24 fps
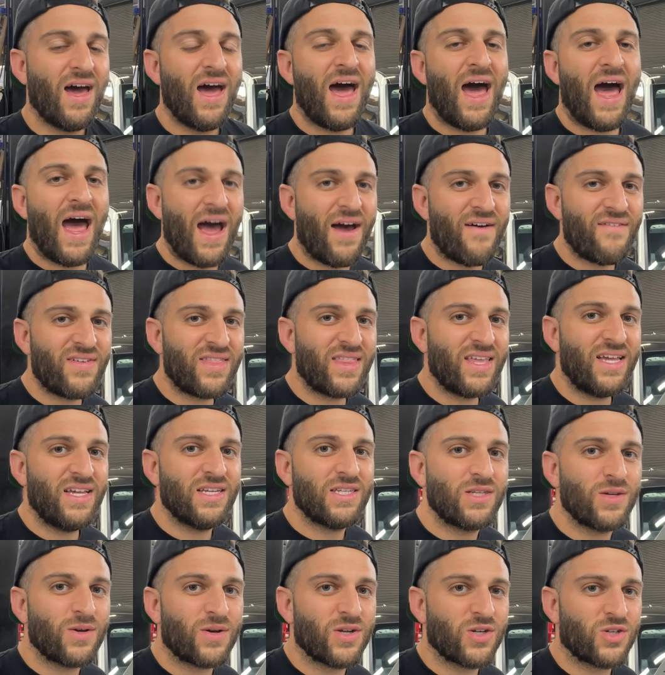having the
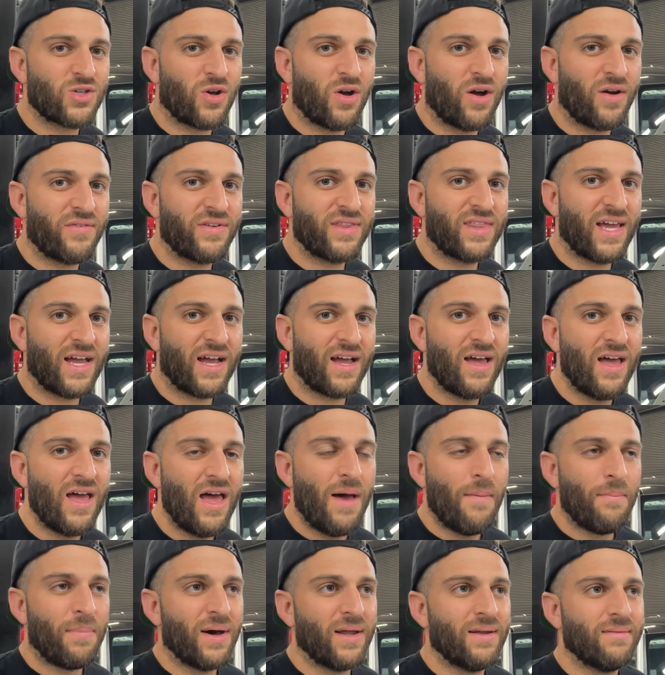ECU control everything,
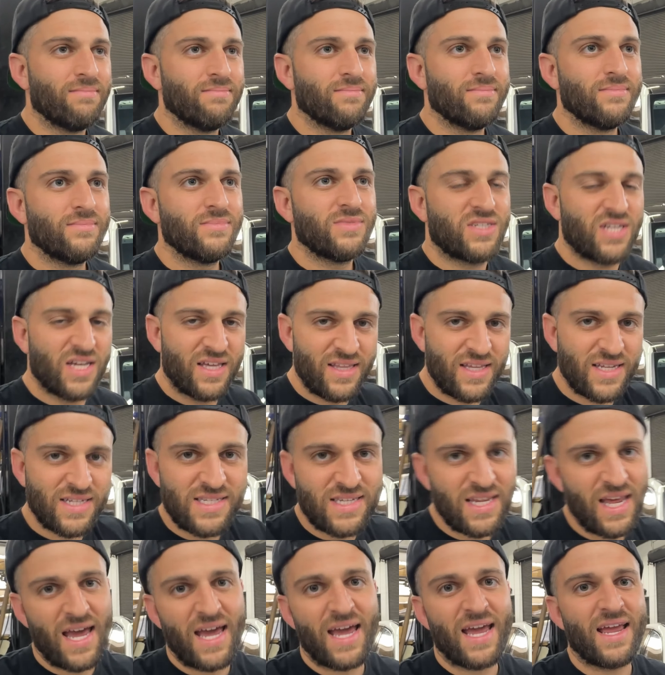but to this
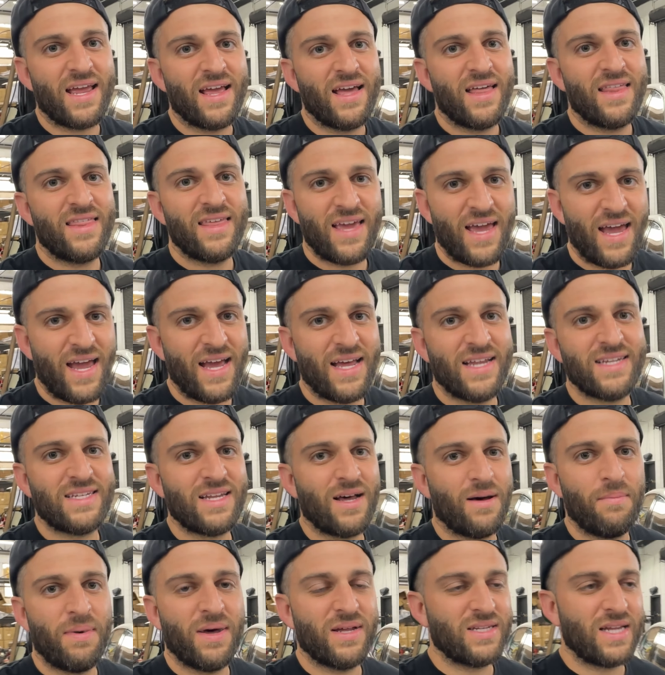day, the
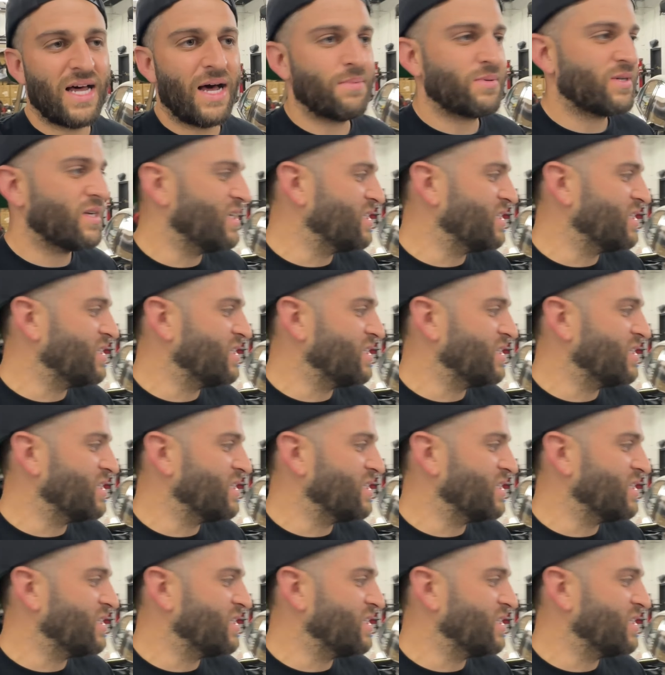hands-down best option